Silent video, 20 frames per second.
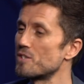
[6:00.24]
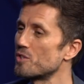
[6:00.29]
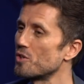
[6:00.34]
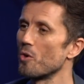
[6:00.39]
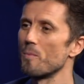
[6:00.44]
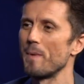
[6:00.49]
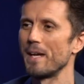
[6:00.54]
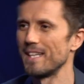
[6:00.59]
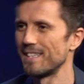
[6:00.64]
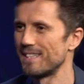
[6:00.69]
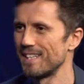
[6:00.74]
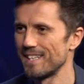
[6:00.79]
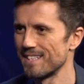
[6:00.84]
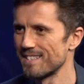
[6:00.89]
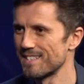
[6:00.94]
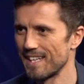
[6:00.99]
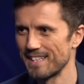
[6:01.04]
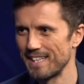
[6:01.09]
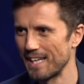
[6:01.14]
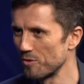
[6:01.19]
so many
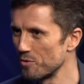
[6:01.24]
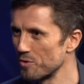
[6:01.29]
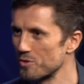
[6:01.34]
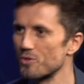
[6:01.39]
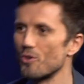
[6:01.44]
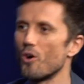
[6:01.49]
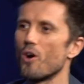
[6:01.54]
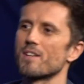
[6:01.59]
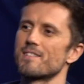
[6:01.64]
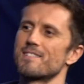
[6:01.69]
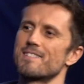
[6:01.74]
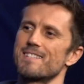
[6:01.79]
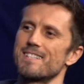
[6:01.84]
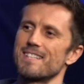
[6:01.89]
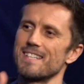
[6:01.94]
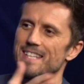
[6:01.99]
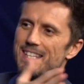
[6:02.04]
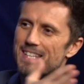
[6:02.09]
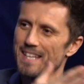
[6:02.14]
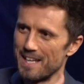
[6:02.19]
things that I could not
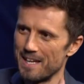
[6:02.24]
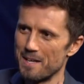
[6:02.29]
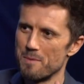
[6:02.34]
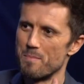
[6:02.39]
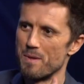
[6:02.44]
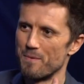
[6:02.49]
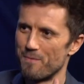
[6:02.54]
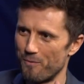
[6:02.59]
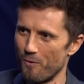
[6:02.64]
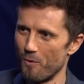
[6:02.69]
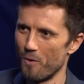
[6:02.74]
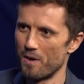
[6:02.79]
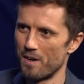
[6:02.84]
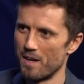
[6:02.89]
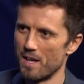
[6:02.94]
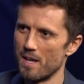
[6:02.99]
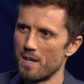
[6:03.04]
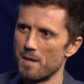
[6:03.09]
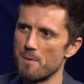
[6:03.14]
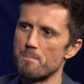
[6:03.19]
see
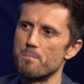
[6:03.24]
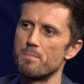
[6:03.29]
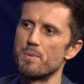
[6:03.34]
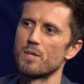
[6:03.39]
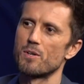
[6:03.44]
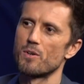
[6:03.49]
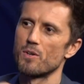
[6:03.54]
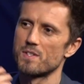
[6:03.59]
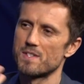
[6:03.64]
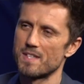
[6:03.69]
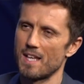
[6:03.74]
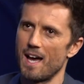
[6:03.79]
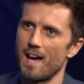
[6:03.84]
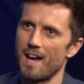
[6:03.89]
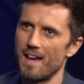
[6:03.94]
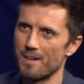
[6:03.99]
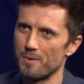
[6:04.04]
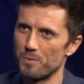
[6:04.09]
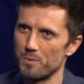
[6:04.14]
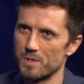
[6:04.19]
before, because
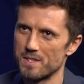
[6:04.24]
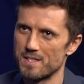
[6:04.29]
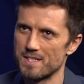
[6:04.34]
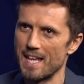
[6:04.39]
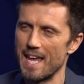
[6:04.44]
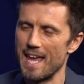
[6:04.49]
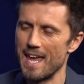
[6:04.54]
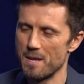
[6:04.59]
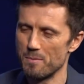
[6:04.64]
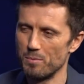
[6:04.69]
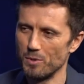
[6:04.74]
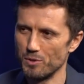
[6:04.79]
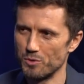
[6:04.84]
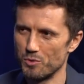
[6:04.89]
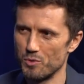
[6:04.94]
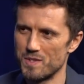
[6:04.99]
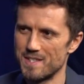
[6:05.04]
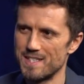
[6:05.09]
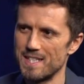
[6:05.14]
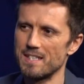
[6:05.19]
I was able
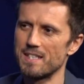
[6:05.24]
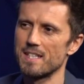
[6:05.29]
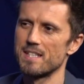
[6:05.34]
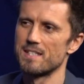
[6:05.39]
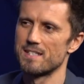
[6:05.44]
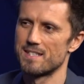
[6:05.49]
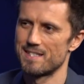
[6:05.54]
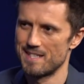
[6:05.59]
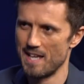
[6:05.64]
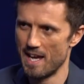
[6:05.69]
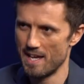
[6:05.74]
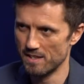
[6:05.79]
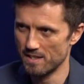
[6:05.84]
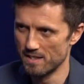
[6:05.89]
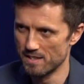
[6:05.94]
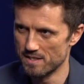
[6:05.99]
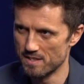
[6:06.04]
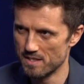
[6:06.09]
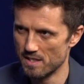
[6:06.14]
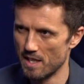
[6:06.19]
to sit in
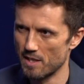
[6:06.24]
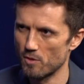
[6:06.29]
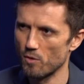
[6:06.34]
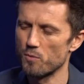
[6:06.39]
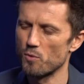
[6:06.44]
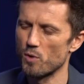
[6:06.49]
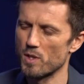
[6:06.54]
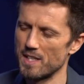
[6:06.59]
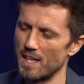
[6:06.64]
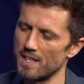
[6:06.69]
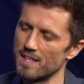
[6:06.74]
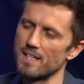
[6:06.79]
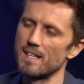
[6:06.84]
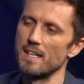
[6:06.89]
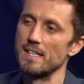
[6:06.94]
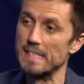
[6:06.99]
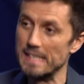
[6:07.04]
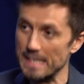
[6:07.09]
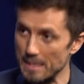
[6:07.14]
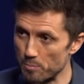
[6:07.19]
silence. And of course I did
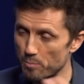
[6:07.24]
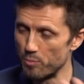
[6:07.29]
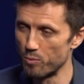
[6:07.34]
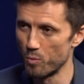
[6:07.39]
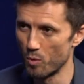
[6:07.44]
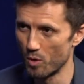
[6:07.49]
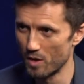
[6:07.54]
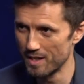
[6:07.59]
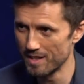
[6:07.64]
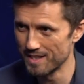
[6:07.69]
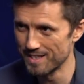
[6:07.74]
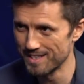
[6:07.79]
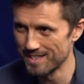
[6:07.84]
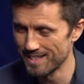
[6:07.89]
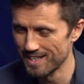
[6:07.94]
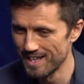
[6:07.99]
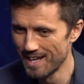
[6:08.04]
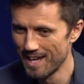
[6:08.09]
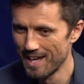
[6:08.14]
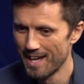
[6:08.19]
a deep
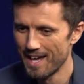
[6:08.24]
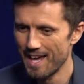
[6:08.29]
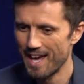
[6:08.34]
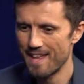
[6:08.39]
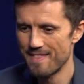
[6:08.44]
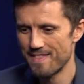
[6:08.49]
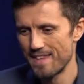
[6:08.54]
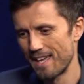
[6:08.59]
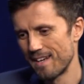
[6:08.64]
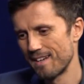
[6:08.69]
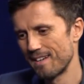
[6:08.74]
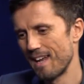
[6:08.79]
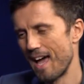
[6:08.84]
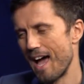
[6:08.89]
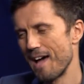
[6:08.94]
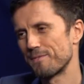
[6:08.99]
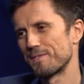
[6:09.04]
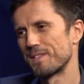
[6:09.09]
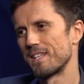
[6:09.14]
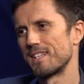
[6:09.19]
work. And then
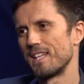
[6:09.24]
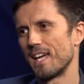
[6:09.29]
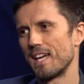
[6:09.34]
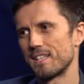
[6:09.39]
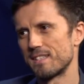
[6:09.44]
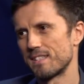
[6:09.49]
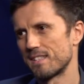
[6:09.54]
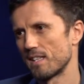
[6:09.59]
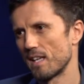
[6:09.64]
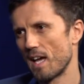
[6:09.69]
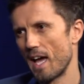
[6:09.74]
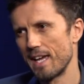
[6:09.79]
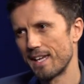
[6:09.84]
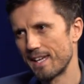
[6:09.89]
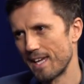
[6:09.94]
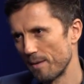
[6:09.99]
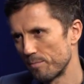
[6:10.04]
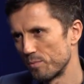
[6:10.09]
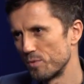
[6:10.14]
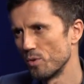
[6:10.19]
after that, I
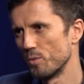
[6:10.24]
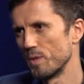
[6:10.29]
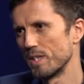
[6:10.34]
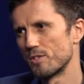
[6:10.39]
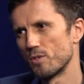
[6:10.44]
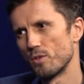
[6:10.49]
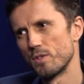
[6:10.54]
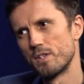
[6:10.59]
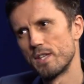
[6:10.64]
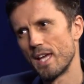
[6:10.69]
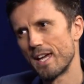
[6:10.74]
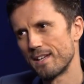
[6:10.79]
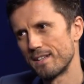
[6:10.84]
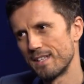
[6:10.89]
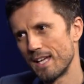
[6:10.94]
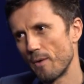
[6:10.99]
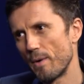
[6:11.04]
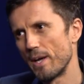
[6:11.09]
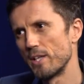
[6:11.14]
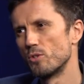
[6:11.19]
kept doing. So that
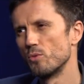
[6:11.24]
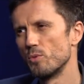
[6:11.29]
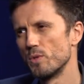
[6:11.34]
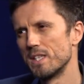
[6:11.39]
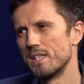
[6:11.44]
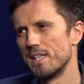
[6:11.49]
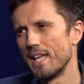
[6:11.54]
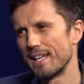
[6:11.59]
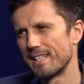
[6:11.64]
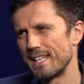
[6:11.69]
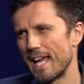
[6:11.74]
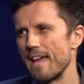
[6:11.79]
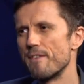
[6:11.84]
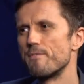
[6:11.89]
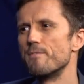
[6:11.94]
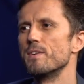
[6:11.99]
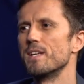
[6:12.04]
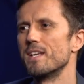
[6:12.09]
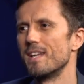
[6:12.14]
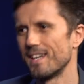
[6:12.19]
now I do that
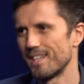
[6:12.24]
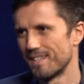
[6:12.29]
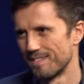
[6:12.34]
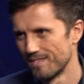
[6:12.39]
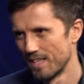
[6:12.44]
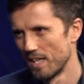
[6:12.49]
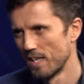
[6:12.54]
every day.